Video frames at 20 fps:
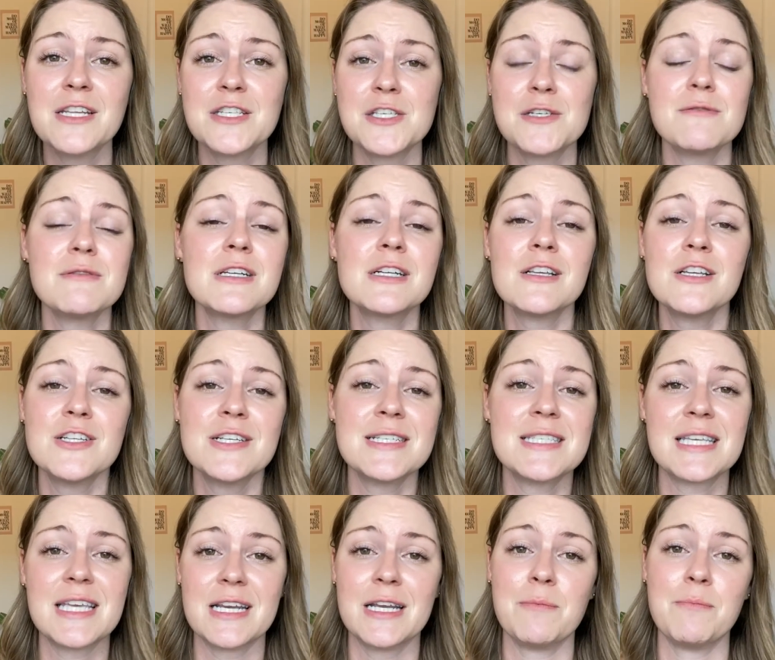So you literally
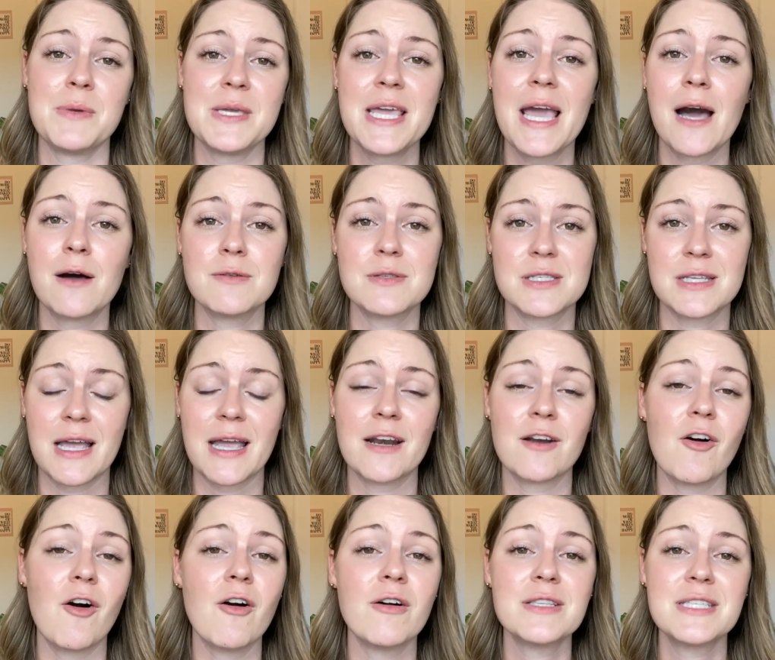just get to be outside
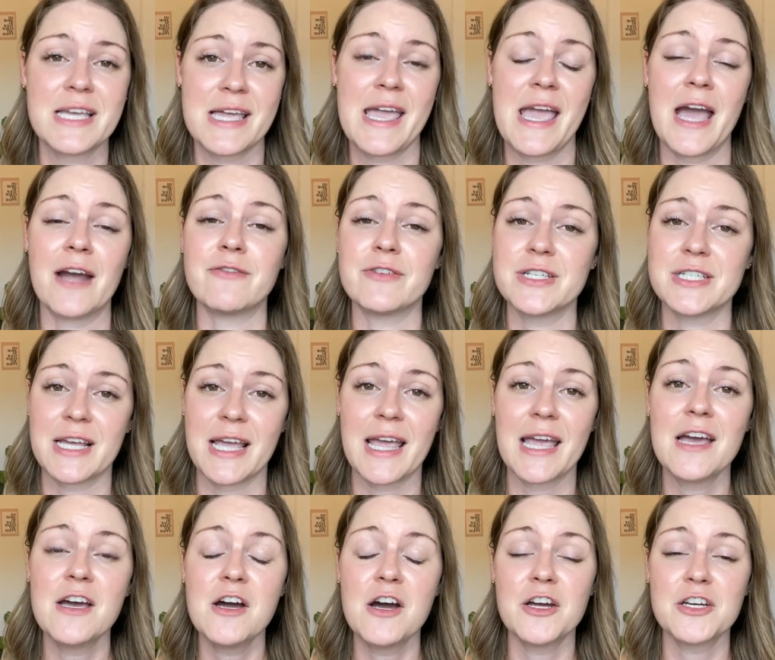all day, every
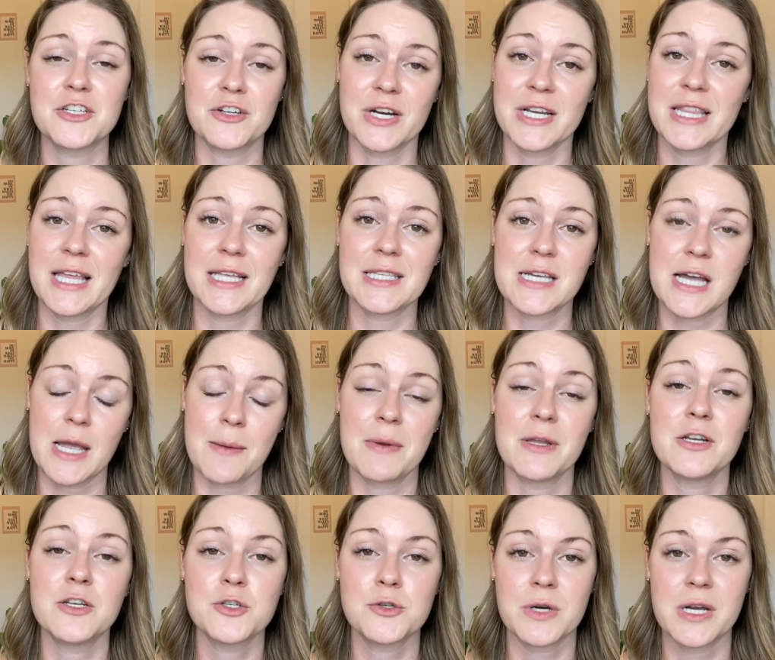day during that time
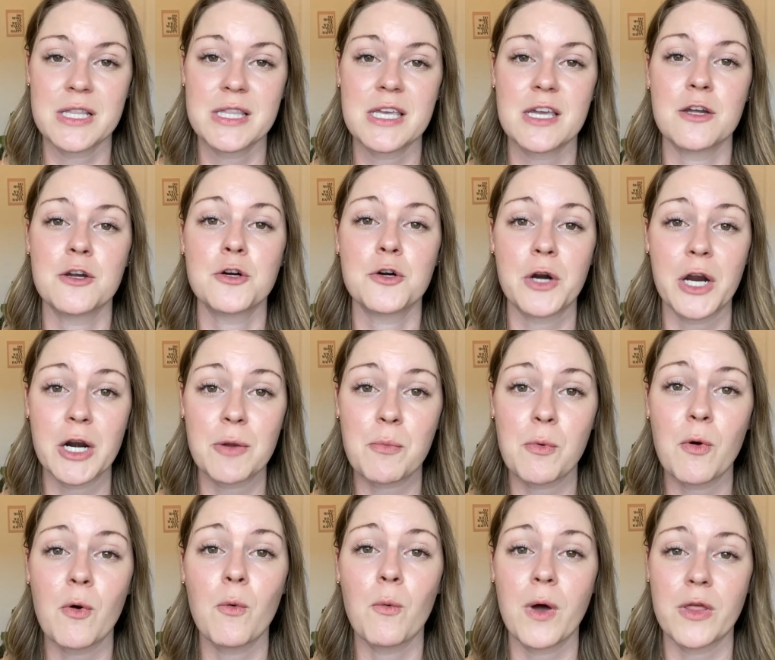and enjoy the
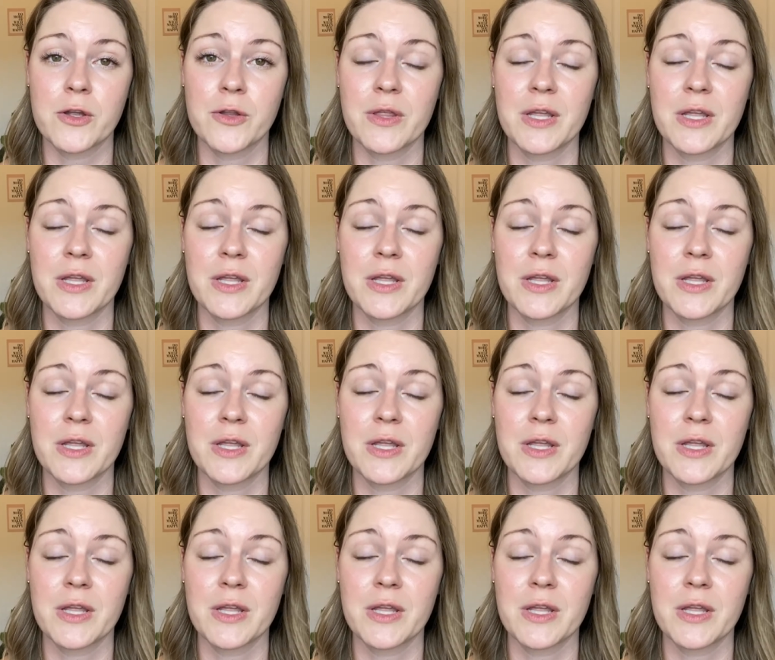incredible weather.